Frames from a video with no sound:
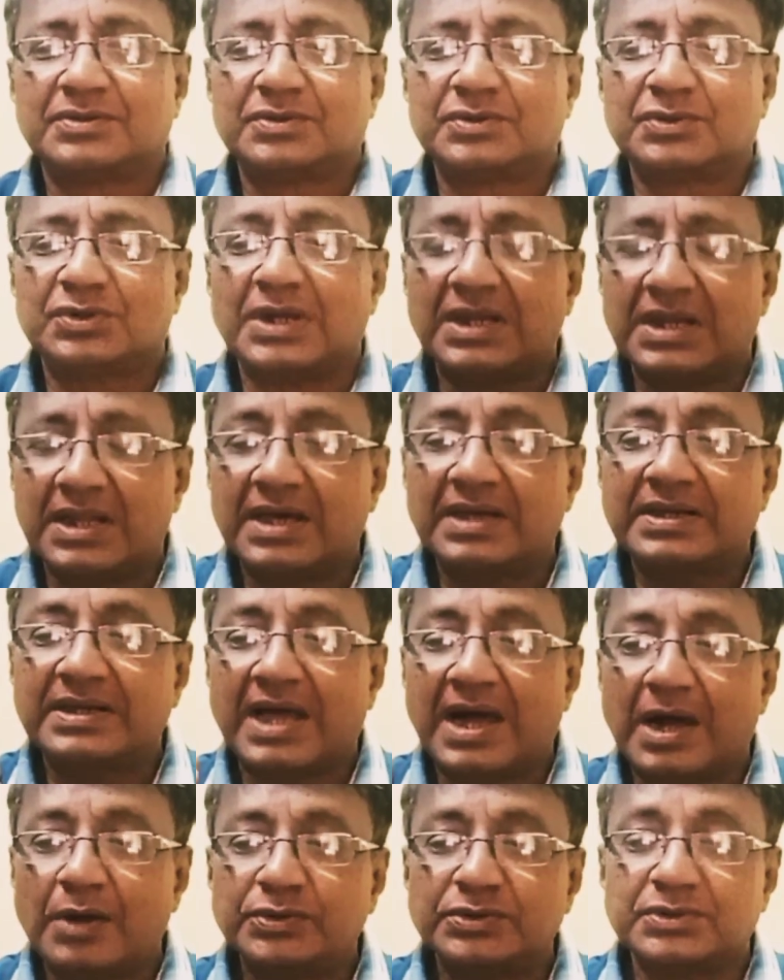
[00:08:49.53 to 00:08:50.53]
to learn
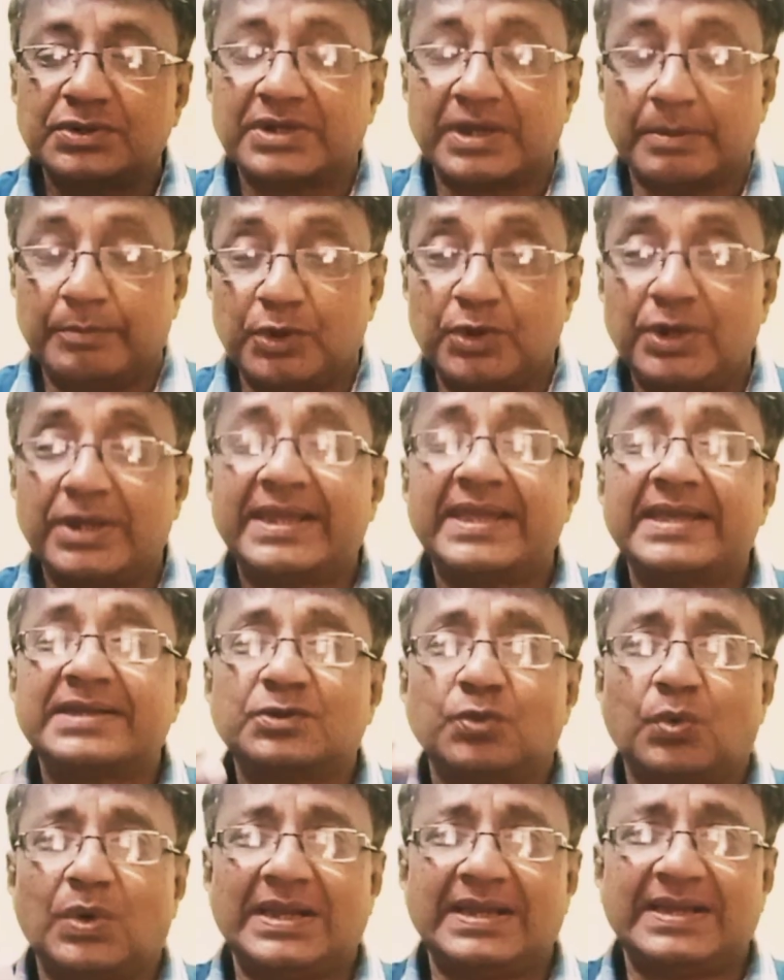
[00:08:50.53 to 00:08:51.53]
how to
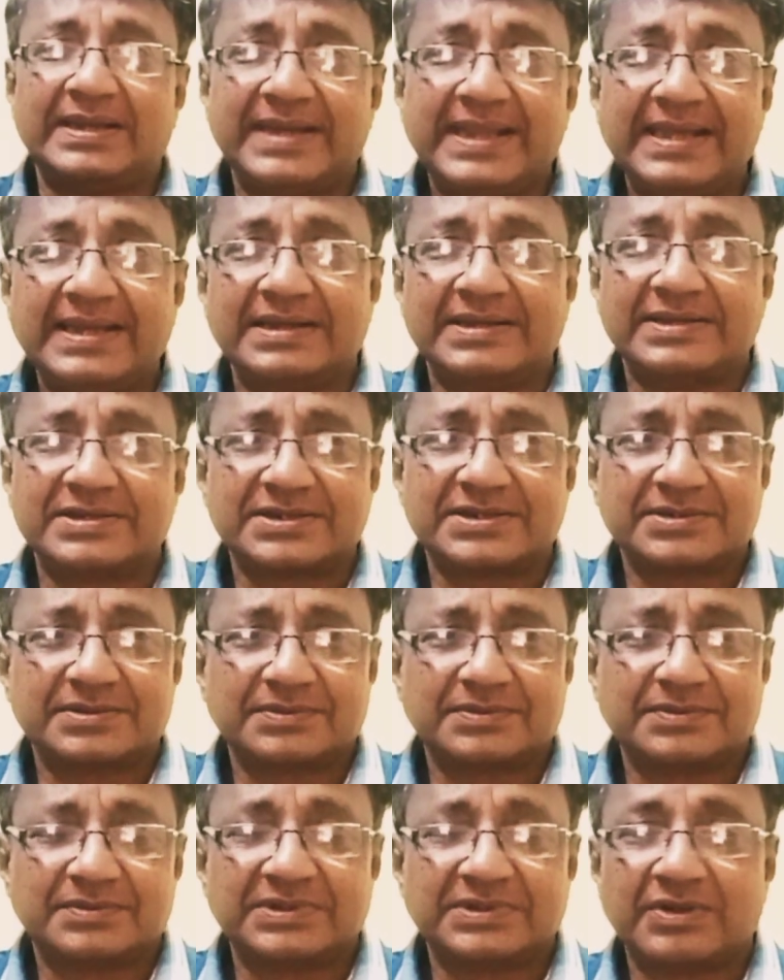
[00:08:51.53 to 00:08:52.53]
communicate well in English
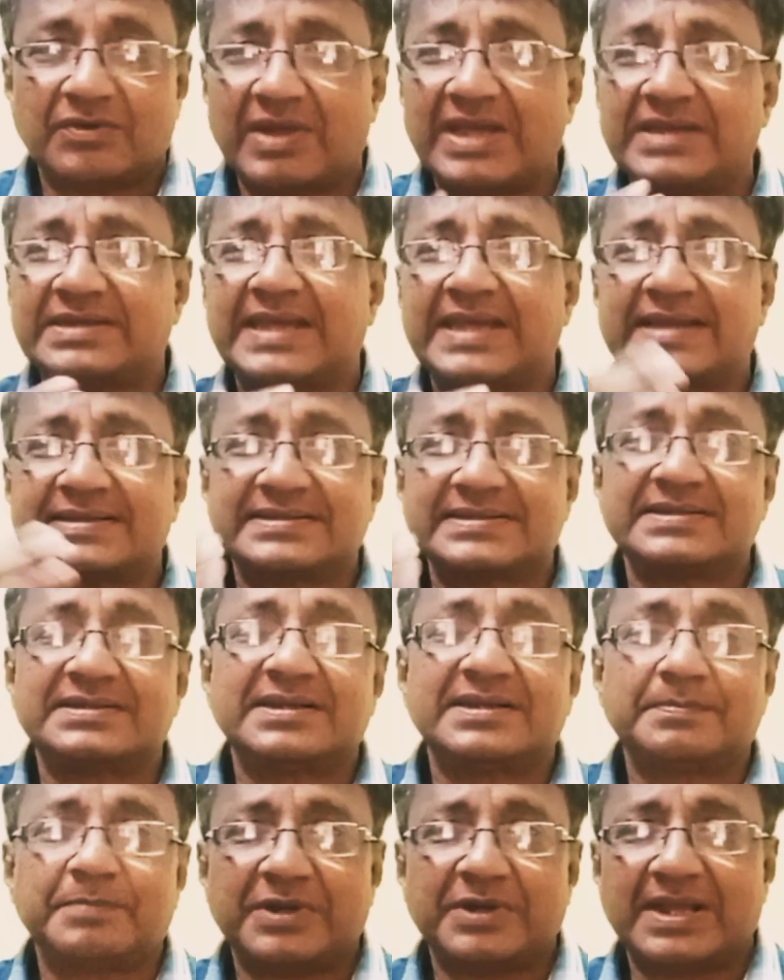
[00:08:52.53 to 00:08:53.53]
with the right accent
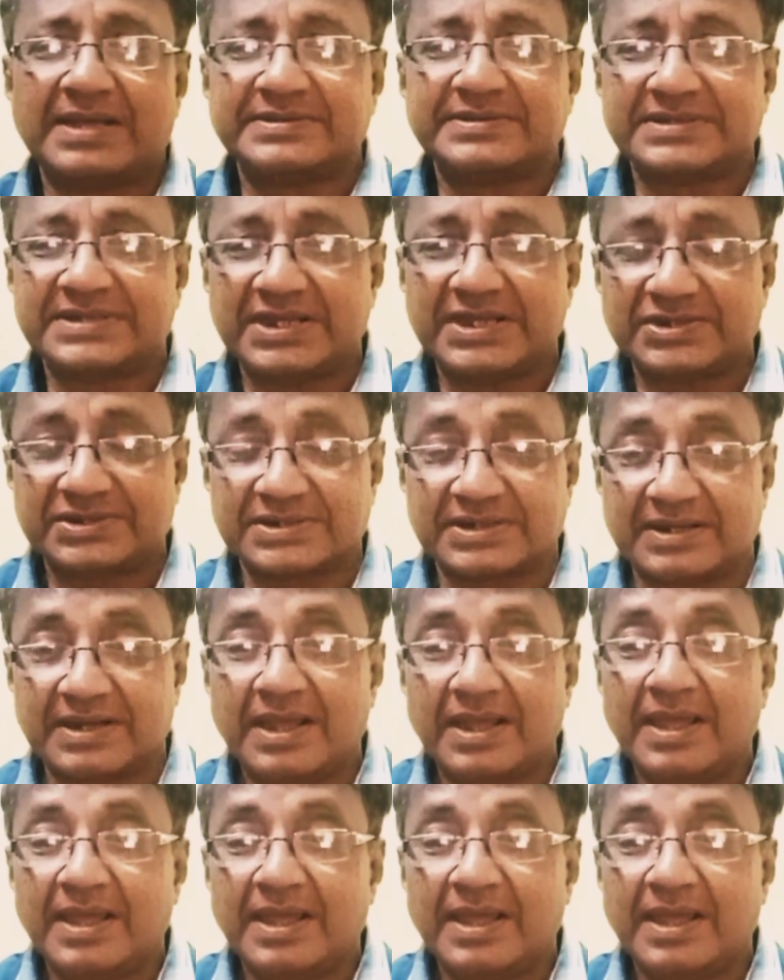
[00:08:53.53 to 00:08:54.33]
and pronunciation.